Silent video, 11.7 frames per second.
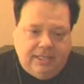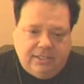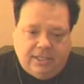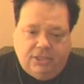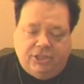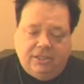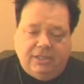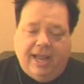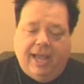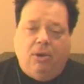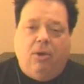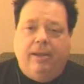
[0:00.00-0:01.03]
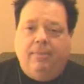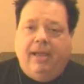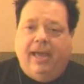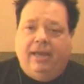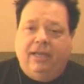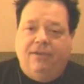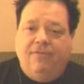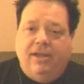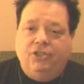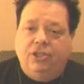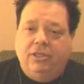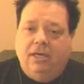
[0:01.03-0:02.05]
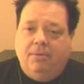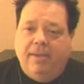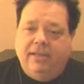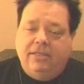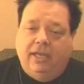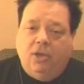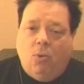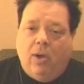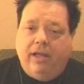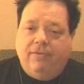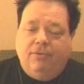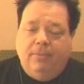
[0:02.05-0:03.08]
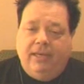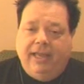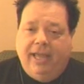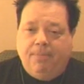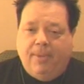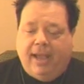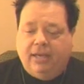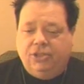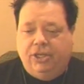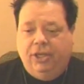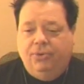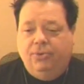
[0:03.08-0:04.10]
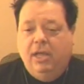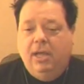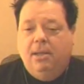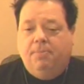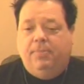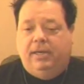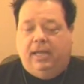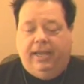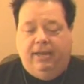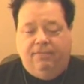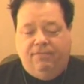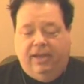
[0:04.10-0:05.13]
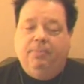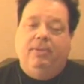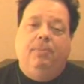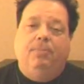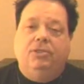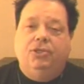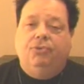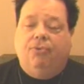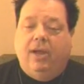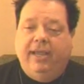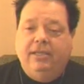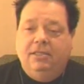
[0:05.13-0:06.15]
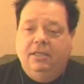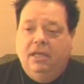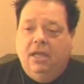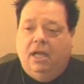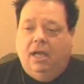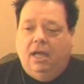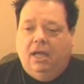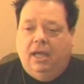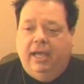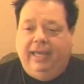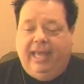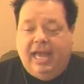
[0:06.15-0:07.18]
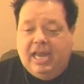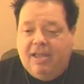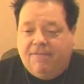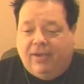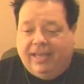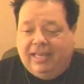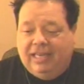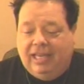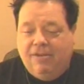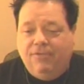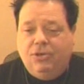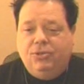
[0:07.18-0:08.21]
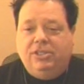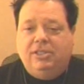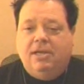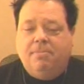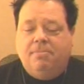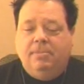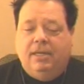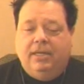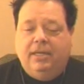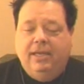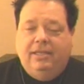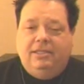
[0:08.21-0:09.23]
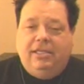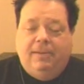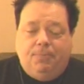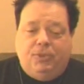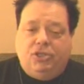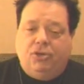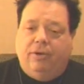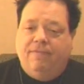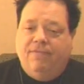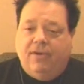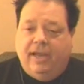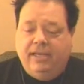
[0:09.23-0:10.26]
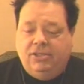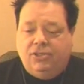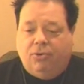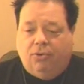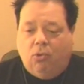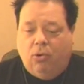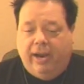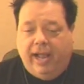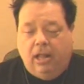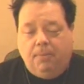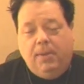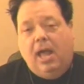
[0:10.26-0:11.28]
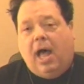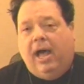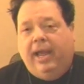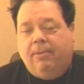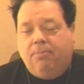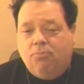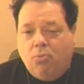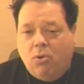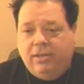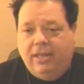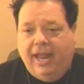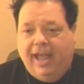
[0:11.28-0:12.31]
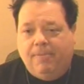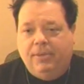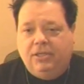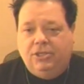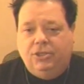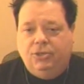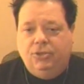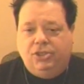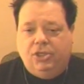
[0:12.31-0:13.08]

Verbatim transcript: such as now, I'm at a convention. It may take a while for me to get back to you, but I invite people to write. Again, if I can give you some tips or advice or help, I am more than happy to do